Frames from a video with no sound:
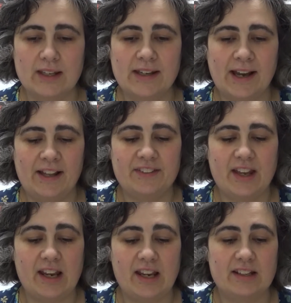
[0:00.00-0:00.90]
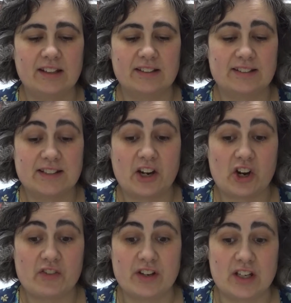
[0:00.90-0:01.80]
and then
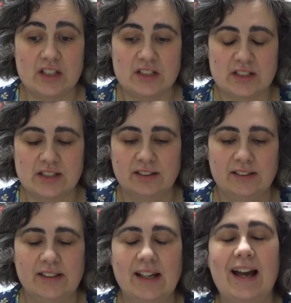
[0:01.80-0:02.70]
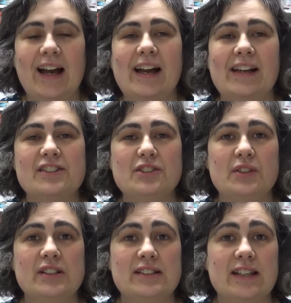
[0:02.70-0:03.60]
serve it. And so
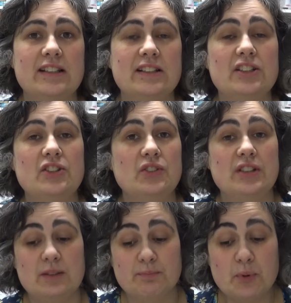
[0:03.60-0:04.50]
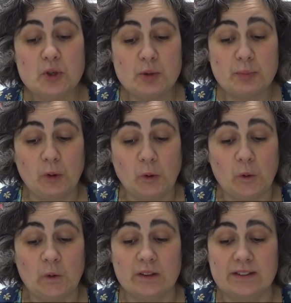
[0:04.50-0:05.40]
they decided to use these Buddha
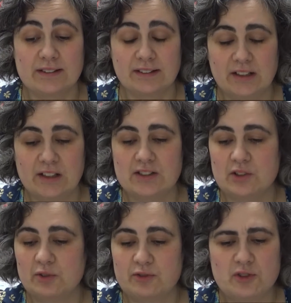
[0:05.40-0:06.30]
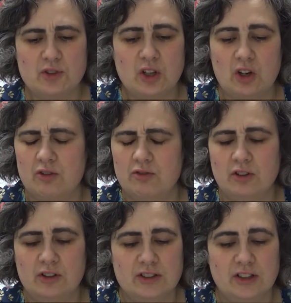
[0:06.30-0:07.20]
bowls, so full of
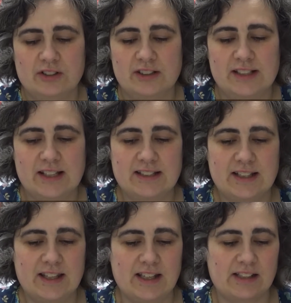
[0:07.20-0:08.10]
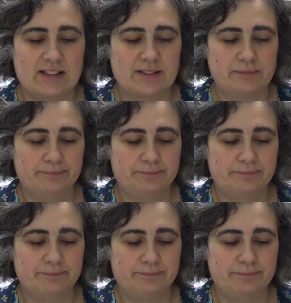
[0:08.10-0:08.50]
lots and lots of tasty things.